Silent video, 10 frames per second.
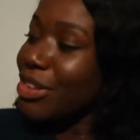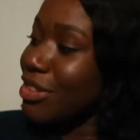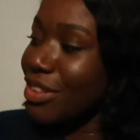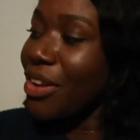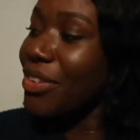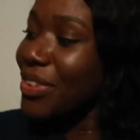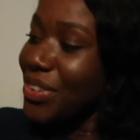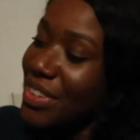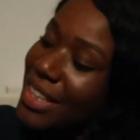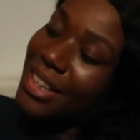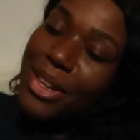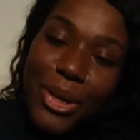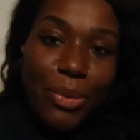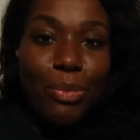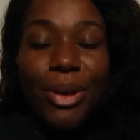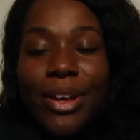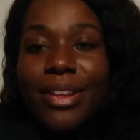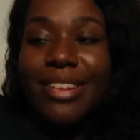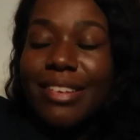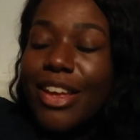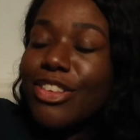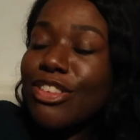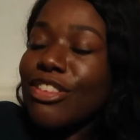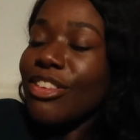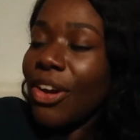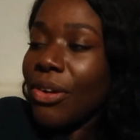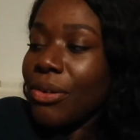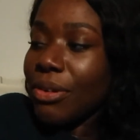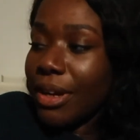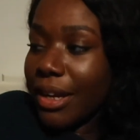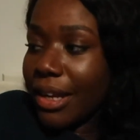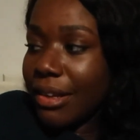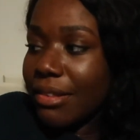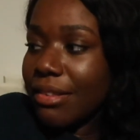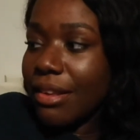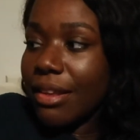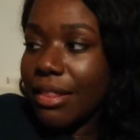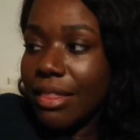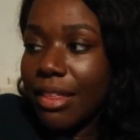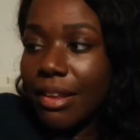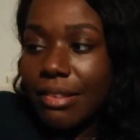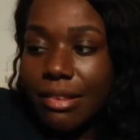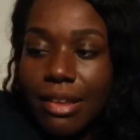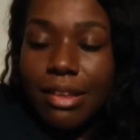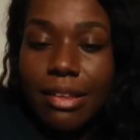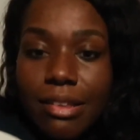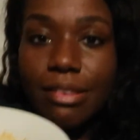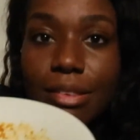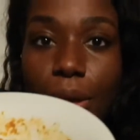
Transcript: So dinner was so nice. This is